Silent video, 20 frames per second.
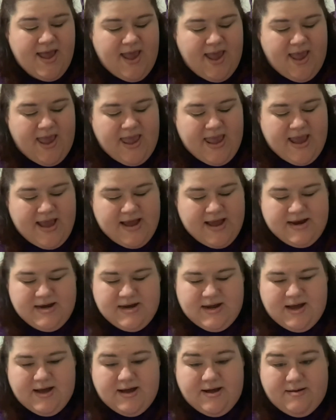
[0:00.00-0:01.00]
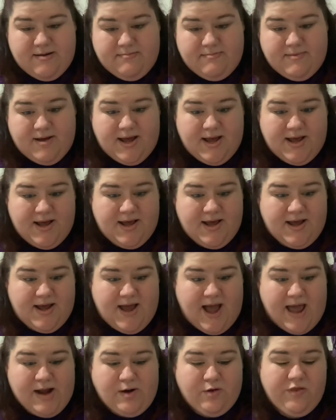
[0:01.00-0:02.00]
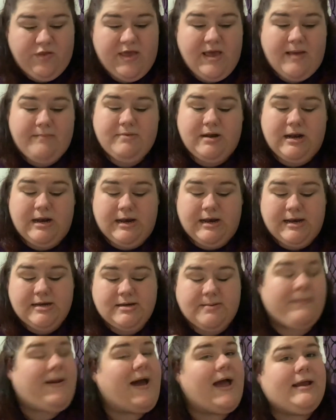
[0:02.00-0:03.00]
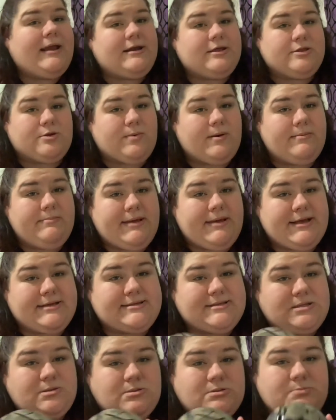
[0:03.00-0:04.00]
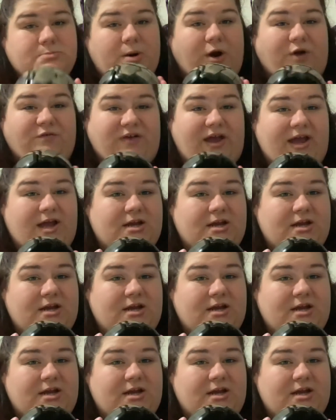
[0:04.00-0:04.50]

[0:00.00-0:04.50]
And I don't think I'm going to need to buy another one because this one's perfect.